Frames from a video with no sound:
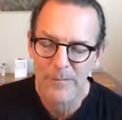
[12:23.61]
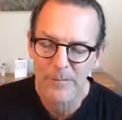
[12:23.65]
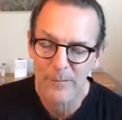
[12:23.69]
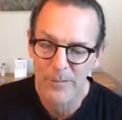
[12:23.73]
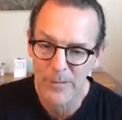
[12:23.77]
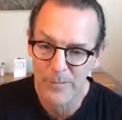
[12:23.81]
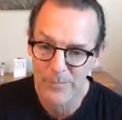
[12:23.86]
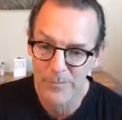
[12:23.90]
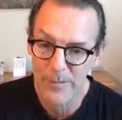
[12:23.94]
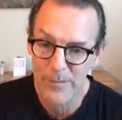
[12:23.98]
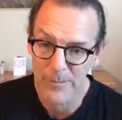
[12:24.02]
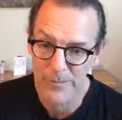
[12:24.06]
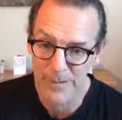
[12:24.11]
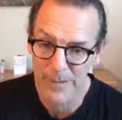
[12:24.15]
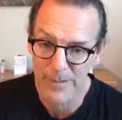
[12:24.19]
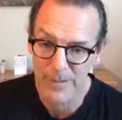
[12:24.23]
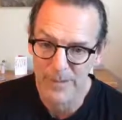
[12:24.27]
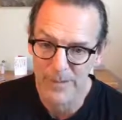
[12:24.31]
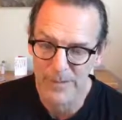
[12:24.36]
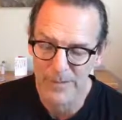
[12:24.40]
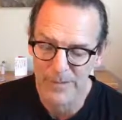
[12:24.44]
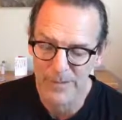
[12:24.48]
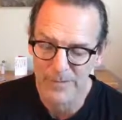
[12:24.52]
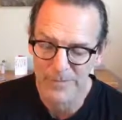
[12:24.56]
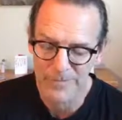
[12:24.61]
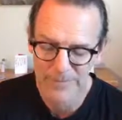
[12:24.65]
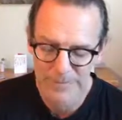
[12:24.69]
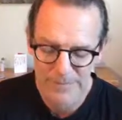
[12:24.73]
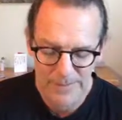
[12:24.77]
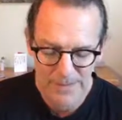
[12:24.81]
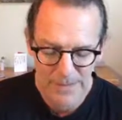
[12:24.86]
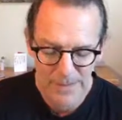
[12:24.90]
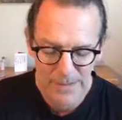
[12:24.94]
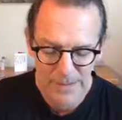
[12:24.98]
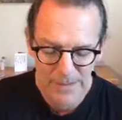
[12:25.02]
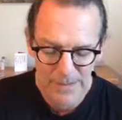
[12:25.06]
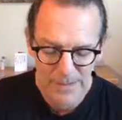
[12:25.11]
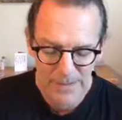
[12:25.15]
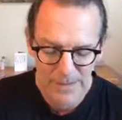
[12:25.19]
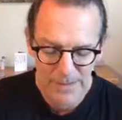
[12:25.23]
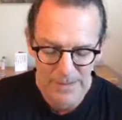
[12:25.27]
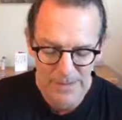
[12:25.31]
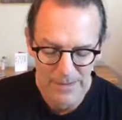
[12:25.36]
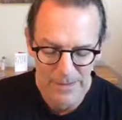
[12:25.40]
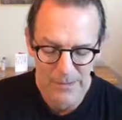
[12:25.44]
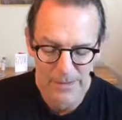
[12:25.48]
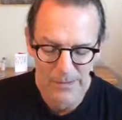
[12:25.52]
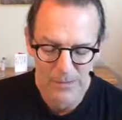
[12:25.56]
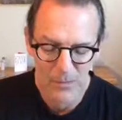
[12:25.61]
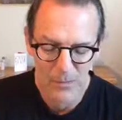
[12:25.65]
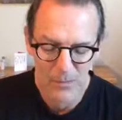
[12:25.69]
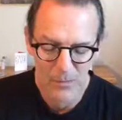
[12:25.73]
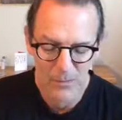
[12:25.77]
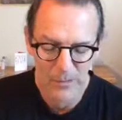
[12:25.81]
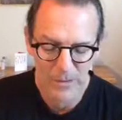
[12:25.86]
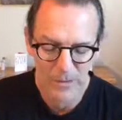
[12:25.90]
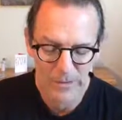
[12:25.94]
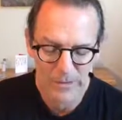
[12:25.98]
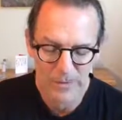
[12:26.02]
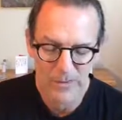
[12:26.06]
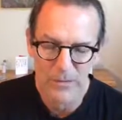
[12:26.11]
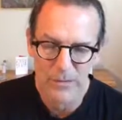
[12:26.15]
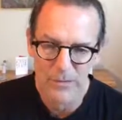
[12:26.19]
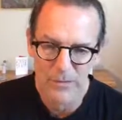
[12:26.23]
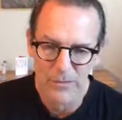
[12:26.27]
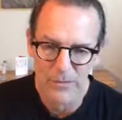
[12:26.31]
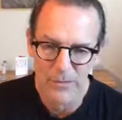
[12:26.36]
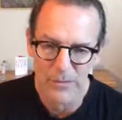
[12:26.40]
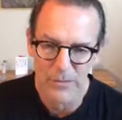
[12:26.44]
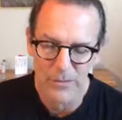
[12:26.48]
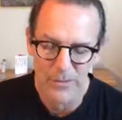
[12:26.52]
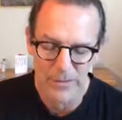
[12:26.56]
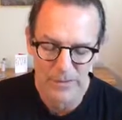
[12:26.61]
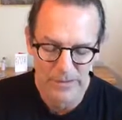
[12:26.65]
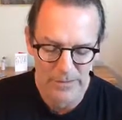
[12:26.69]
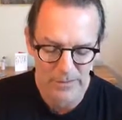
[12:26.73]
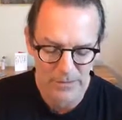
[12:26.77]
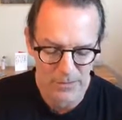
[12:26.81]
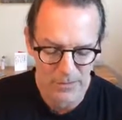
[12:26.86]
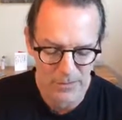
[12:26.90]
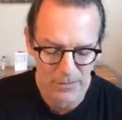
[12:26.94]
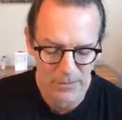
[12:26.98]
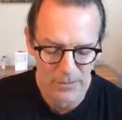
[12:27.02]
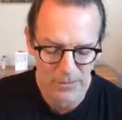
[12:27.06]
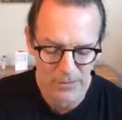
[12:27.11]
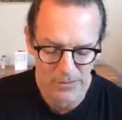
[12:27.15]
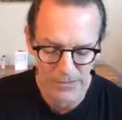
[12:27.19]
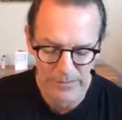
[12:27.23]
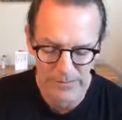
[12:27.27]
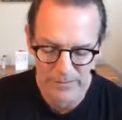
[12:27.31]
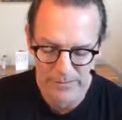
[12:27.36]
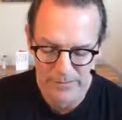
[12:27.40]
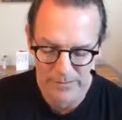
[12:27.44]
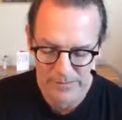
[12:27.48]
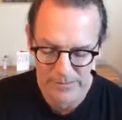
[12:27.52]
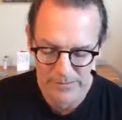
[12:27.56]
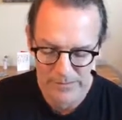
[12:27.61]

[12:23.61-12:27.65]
but from the ego. Yet only this truth is yours.